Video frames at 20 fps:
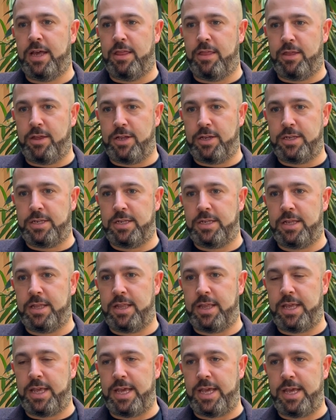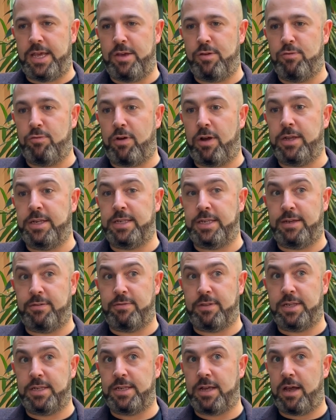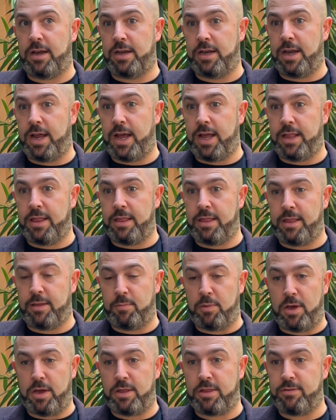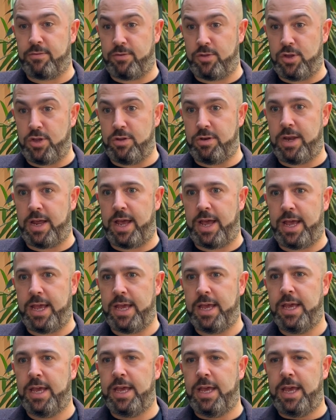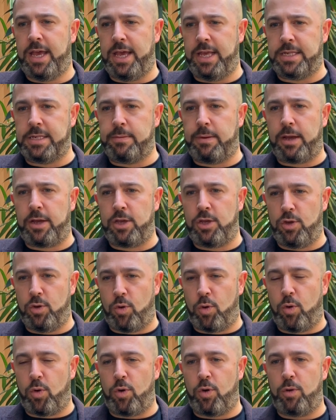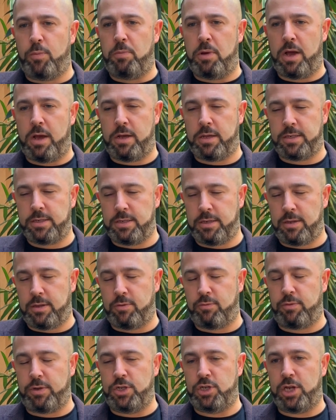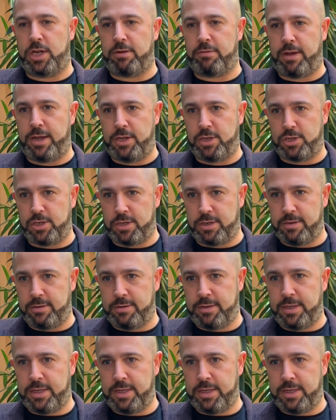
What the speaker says: that the rising of the sun and the birth of a new day is about your personal regeneration.